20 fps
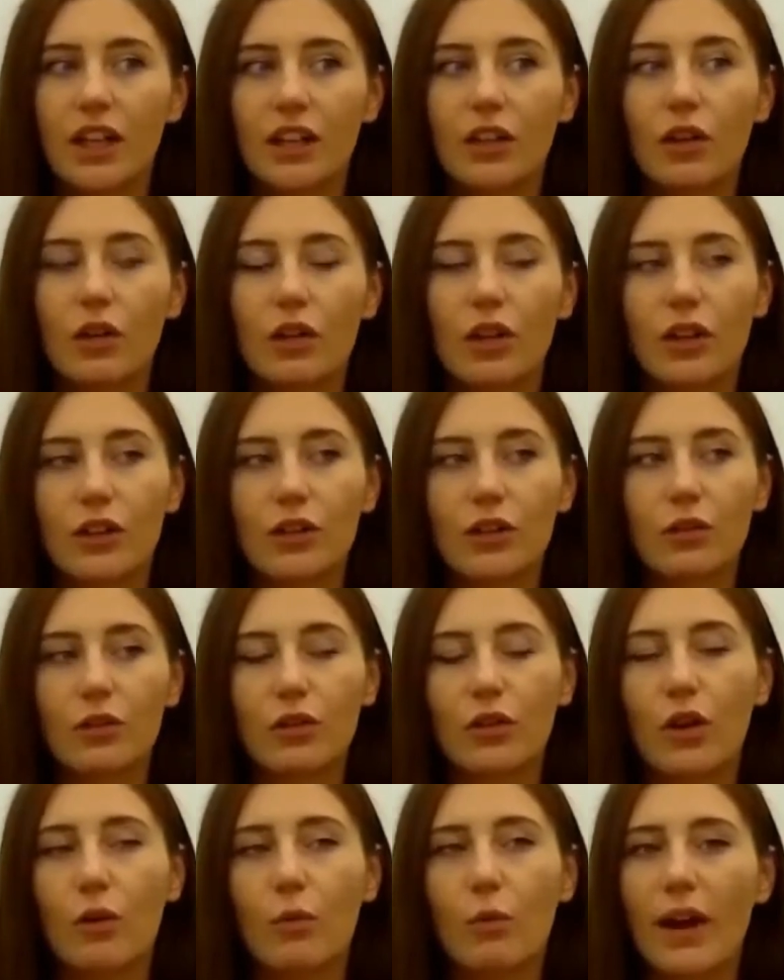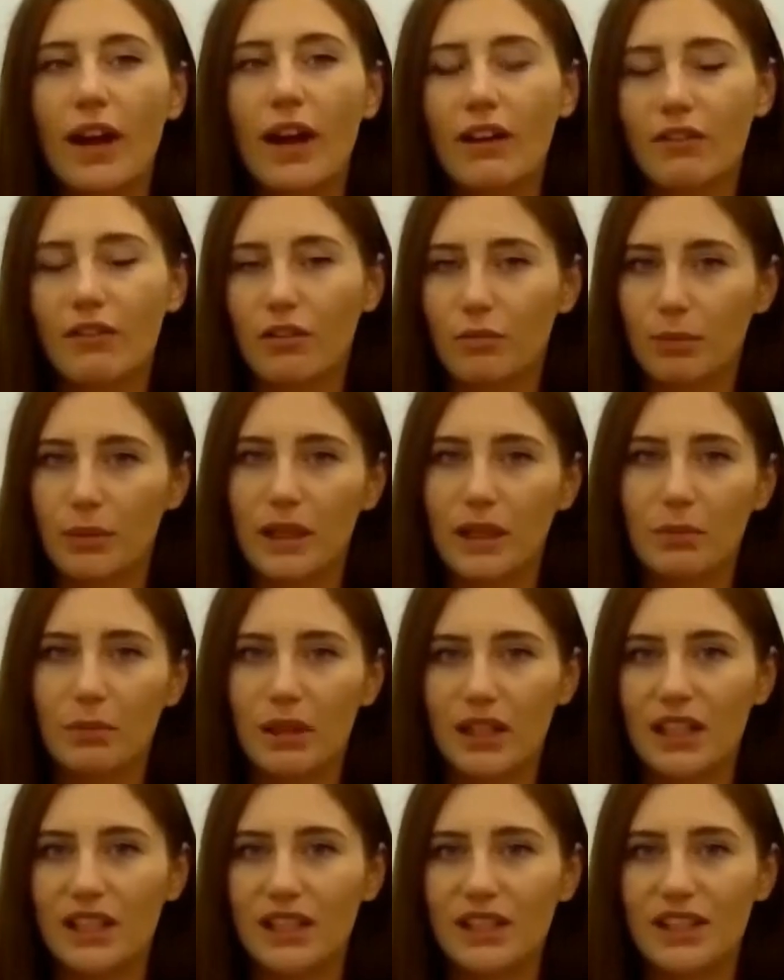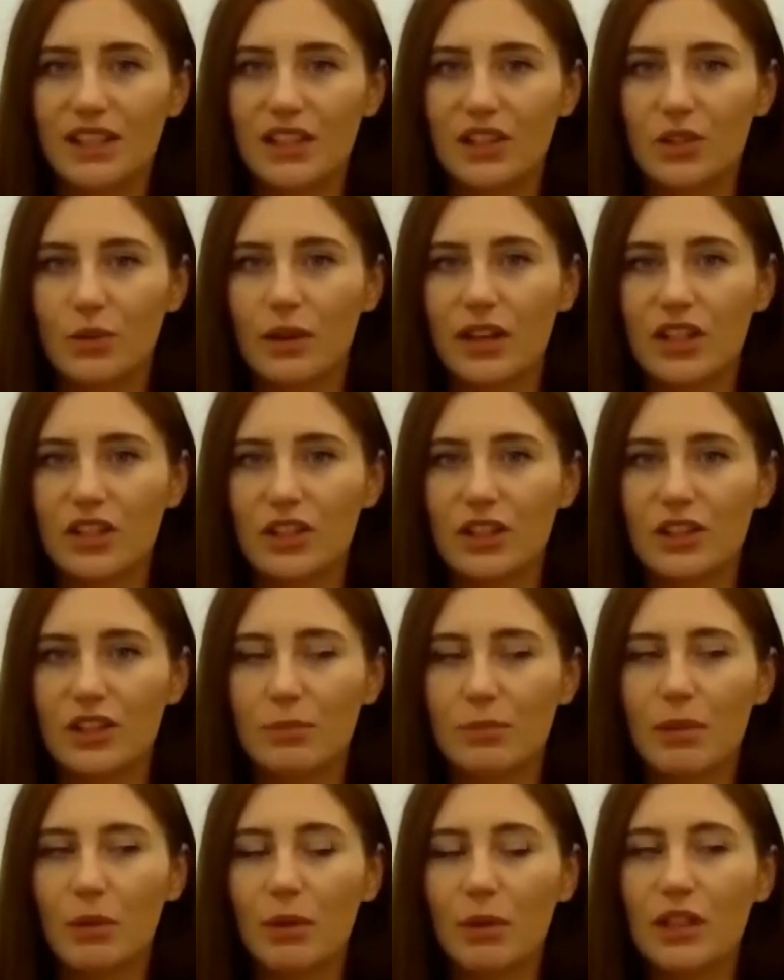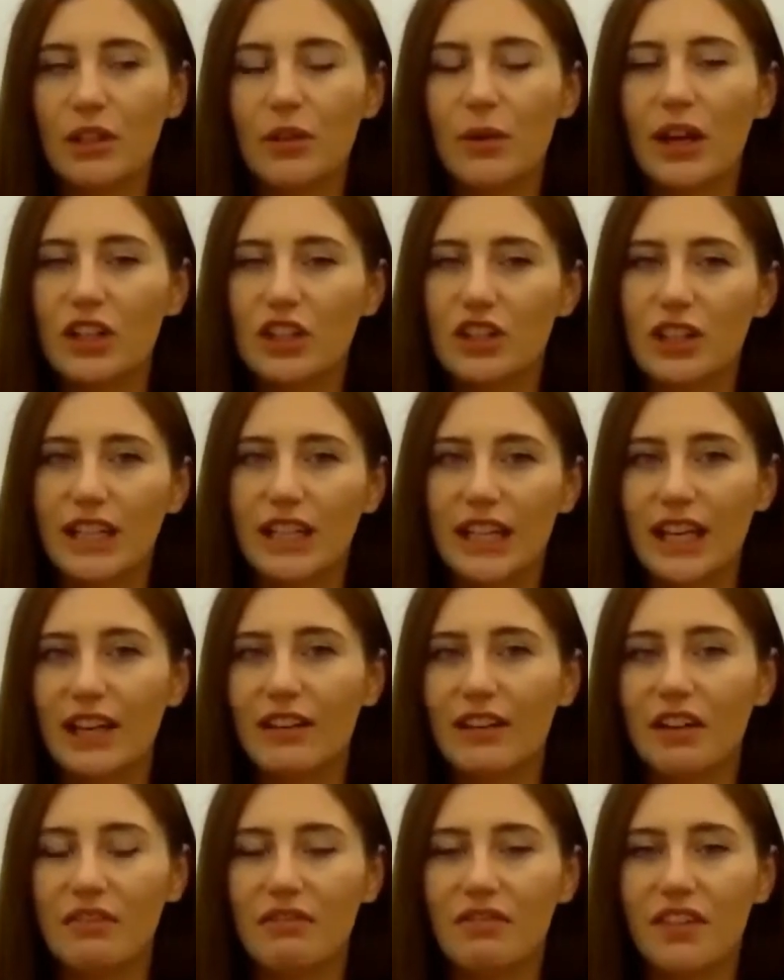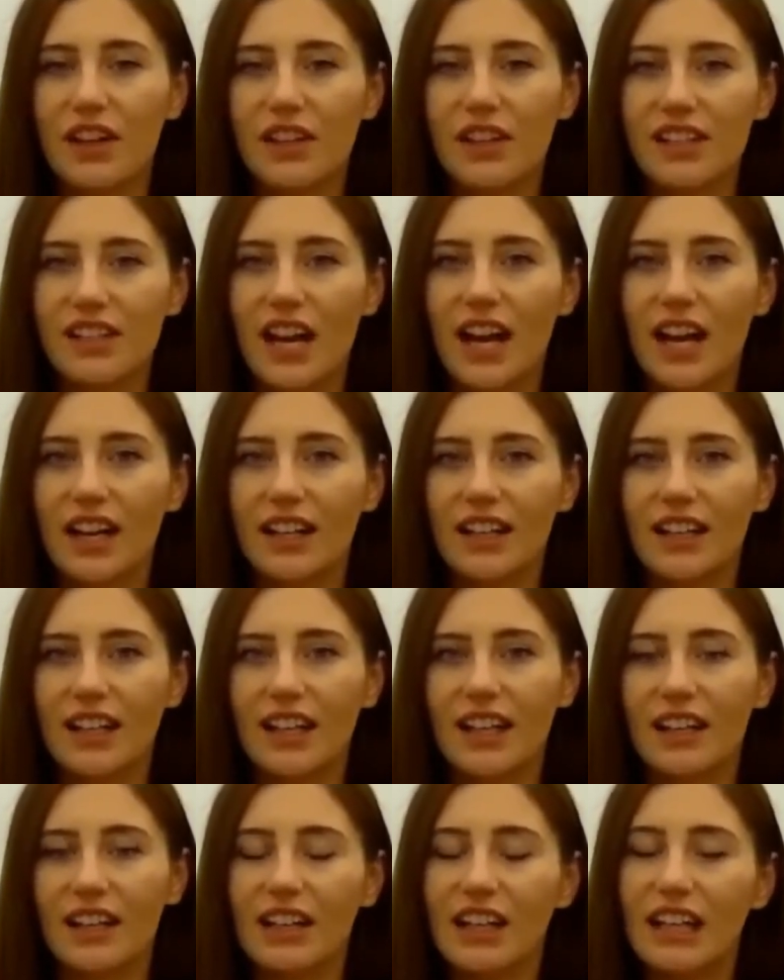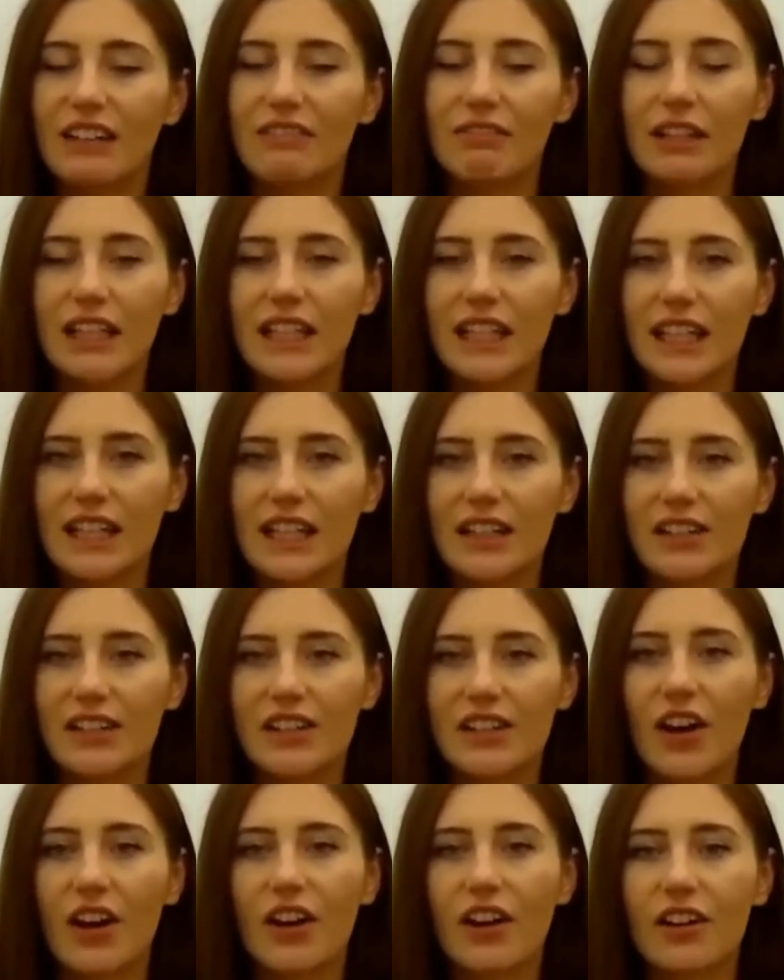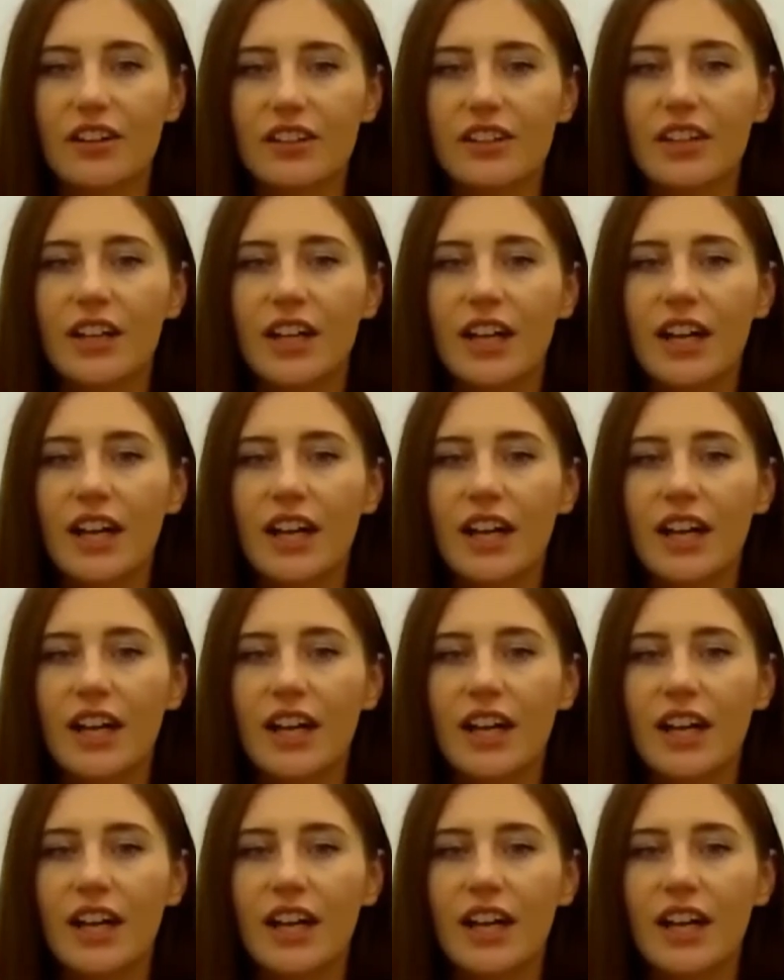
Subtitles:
not that you're not aware of people in these situations, but when you actually hear it firsthand, it really hit us hard.